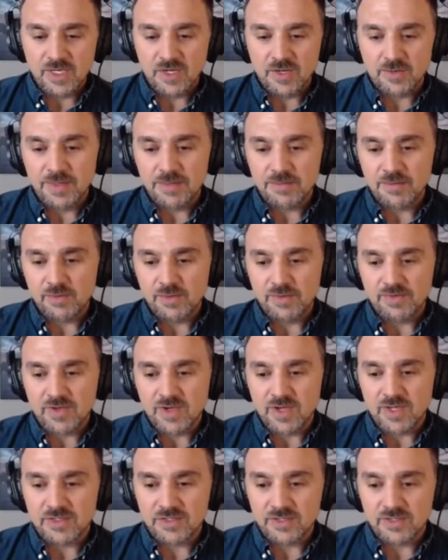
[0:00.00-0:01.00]
maybe we've
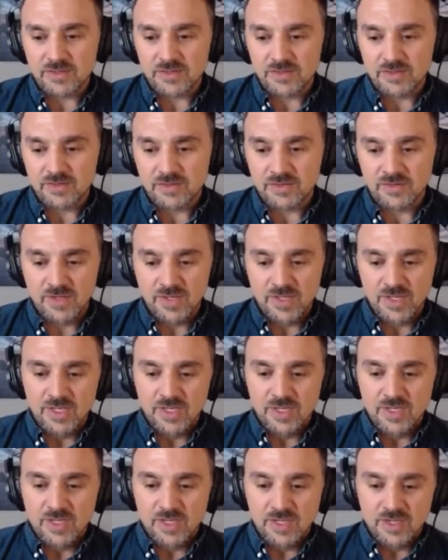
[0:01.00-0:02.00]
got to
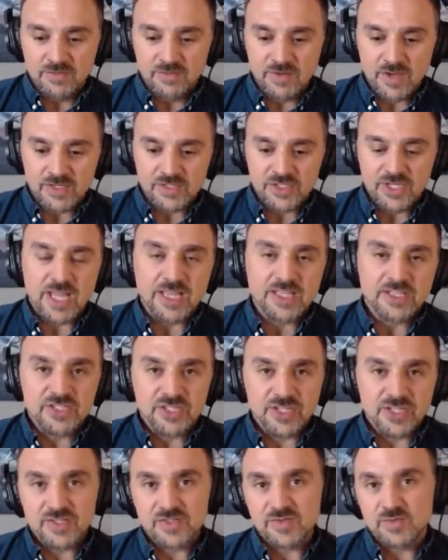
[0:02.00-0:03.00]
we've got
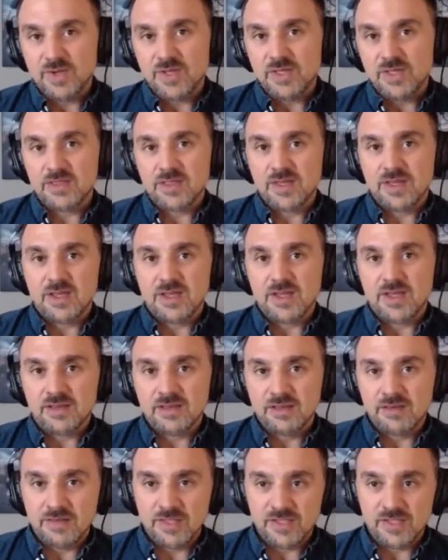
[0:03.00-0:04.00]
challenges with
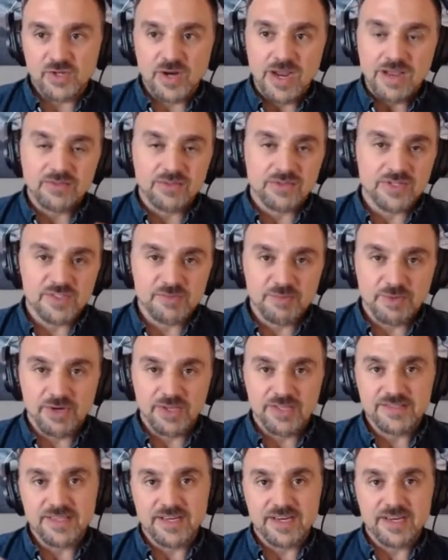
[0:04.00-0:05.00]
the traveler
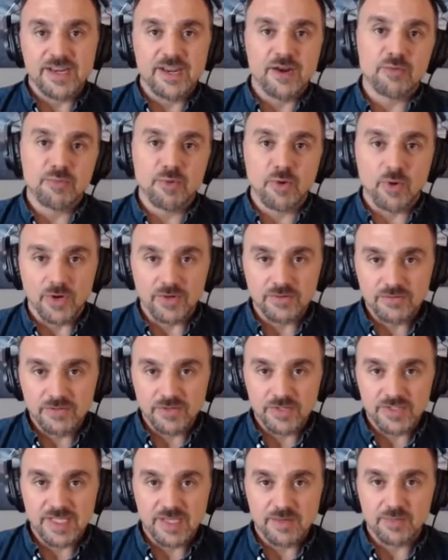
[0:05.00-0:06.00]
experience at an airport,
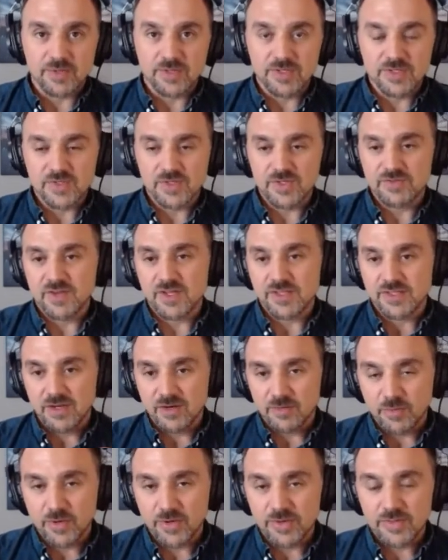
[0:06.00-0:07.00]
for example. And so you've got the
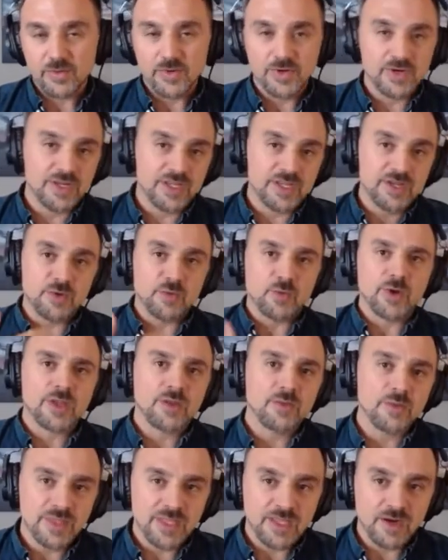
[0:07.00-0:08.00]
airport authority, you're
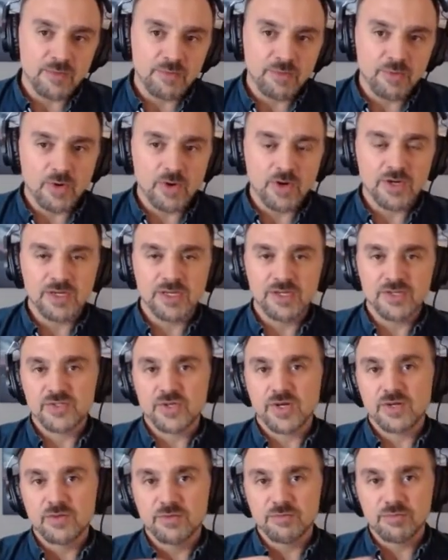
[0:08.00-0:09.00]
working with the airport, and you're
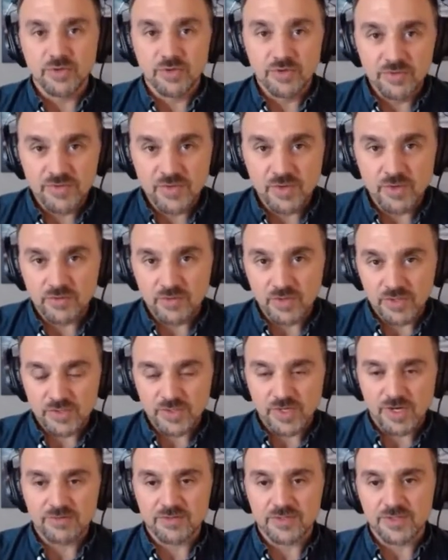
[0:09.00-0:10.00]
trying to improve the overall
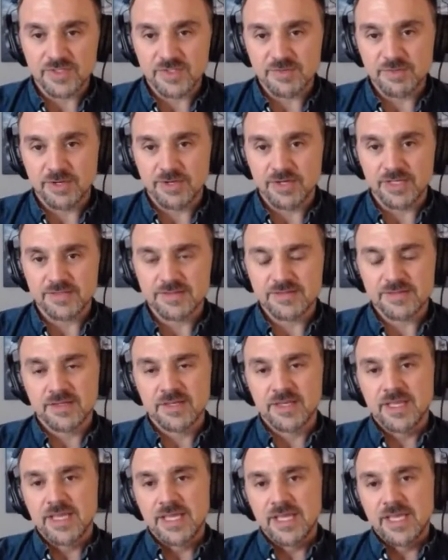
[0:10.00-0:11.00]
traveler experience.